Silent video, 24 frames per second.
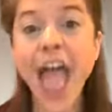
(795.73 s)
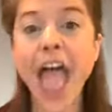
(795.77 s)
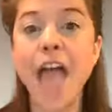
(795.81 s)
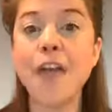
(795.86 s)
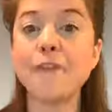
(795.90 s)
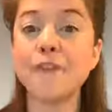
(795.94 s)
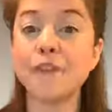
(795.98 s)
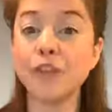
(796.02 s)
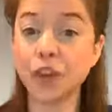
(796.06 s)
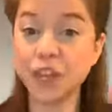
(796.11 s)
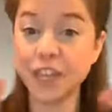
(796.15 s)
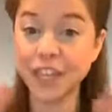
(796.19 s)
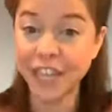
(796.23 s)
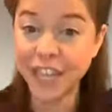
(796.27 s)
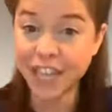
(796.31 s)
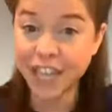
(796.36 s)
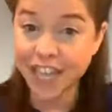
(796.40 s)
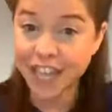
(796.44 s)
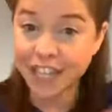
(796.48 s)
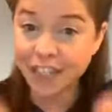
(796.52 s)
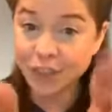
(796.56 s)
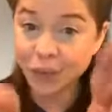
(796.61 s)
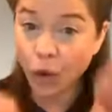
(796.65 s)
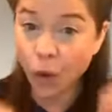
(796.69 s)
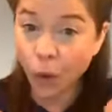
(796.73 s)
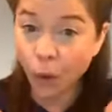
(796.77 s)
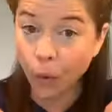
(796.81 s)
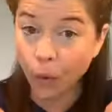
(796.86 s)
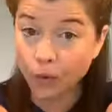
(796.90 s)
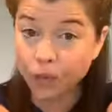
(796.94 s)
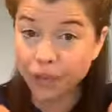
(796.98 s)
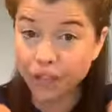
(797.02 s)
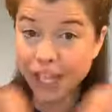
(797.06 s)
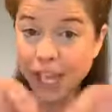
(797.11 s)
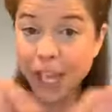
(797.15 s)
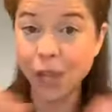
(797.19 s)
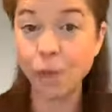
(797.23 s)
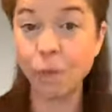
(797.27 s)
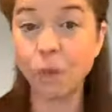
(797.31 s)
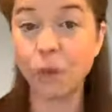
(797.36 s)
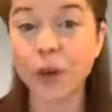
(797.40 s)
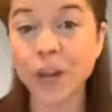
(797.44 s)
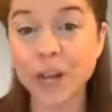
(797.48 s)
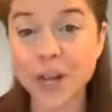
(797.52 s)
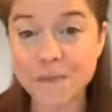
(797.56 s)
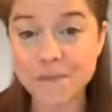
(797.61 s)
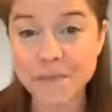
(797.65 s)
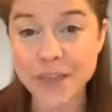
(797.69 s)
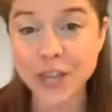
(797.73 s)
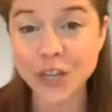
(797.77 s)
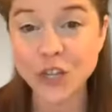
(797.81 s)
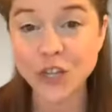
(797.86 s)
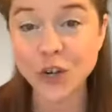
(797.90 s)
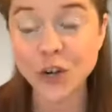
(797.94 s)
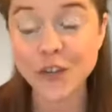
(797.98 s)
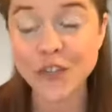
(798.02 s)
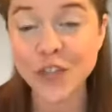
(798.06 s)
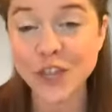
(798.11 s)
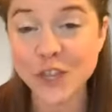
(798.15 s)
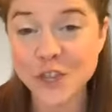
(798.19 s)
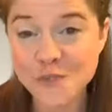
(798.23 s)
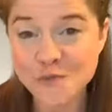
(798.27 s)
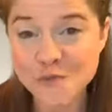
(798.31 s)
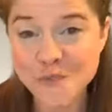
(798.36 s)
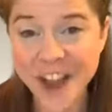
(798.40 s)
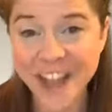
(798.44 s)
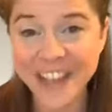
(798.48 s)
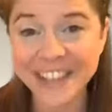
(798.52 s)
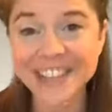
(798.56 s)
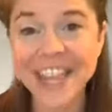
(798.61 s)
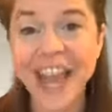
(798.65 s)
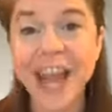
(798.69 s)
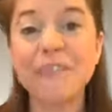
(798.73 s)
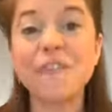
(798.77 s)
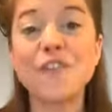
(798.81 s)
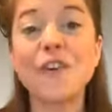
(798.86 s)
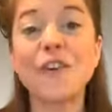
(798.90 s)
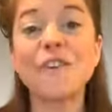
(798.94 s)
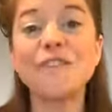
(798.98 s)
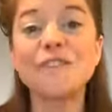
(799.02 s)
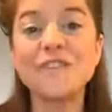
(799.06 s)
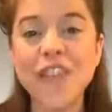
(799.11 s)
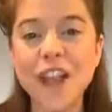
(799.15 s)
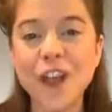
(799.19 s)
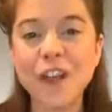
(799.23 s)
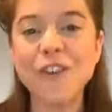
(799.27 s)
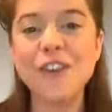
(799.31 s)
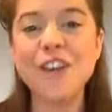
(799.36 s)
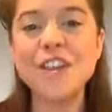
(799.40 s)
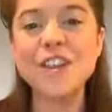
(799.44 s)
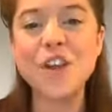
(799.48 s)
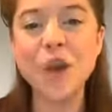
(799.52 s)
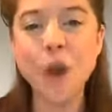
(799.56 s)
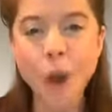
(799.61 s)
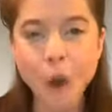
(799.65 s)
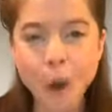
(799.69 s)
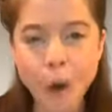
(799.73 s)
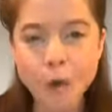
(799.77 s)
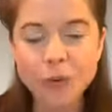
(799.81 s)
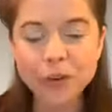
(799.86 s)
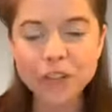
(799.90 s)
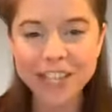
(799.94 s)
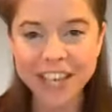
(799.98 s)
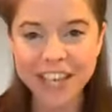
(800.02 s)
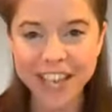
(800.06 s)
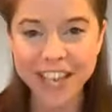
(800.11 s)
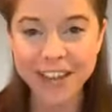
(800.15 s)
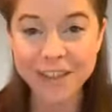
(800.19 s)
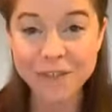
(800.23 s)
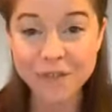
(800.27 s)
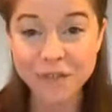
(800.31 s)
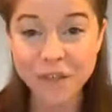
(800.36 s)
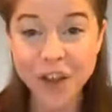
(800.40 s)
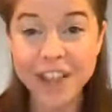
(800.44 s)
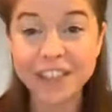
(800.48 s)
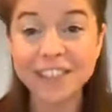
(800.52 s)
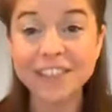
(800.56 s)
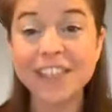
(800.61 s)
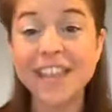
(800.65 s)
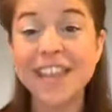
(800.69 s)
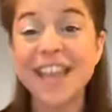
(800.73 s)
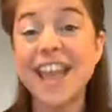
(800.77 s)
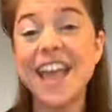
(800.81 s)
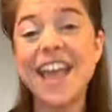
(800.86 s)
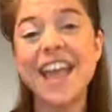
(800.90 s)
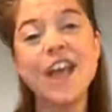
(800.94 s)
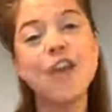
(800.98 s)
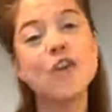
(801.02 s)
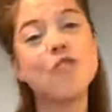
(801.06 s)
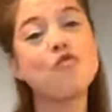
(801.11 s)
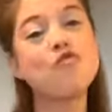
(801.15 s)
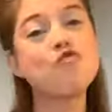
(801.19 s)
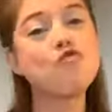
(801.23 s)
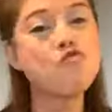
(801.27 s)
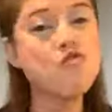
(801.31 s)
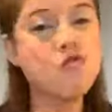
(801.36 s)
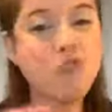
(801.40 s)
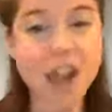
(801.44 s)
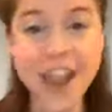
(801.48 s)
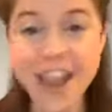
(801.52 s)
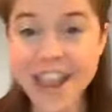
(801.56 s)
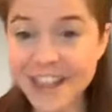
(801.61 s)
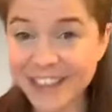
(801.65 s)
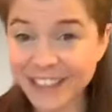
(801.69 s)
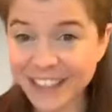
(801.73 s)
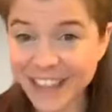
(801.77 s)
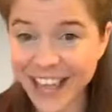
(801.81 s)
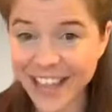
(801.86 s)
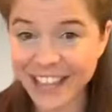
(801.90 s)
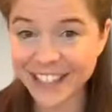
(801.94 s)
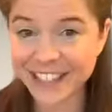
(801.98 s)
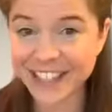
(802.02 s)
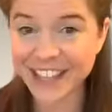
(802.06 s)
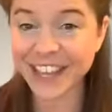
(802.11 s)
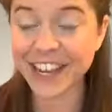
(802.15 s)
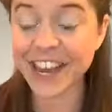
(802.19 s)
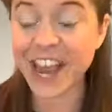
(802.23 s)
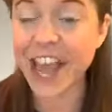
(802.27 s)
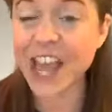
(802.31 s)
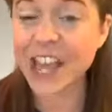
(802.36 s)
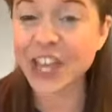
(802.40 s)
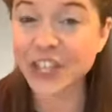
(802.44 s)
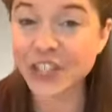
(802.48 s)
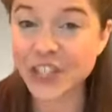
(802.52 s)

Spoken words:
And for kids only, we're going to make sure that you guys have your very own kid-friendly, great lesson.